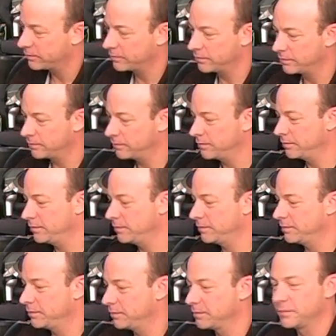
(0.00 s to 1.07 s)

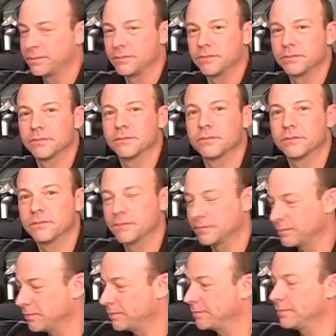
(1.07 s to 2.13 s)

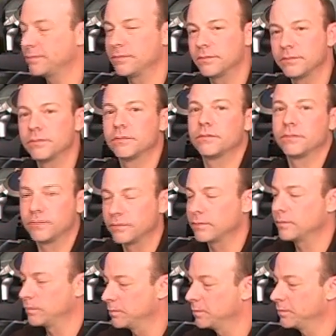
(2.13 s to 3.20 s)

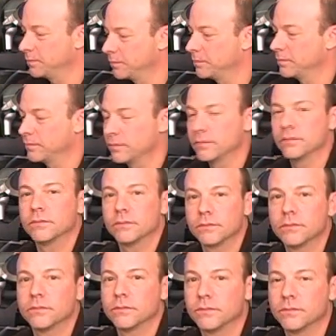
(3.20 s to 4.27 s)

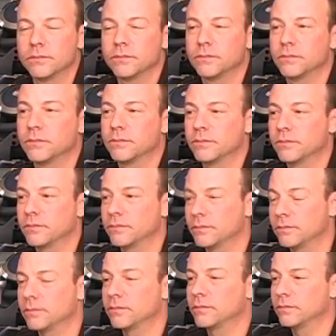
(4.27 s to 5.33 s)

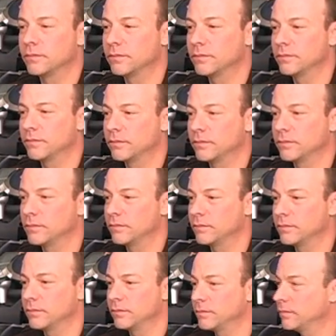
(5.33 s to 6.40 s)

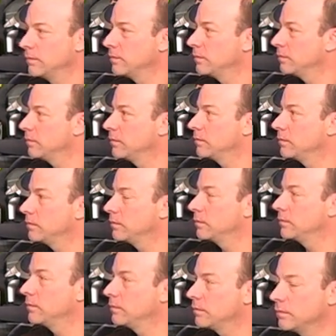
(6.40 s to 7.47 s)

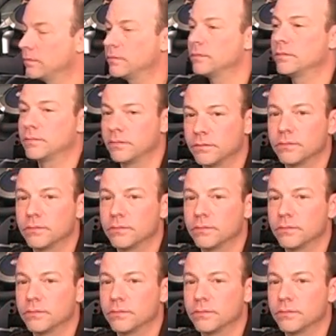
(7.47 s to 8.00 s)
No words are spoken by the person on screen.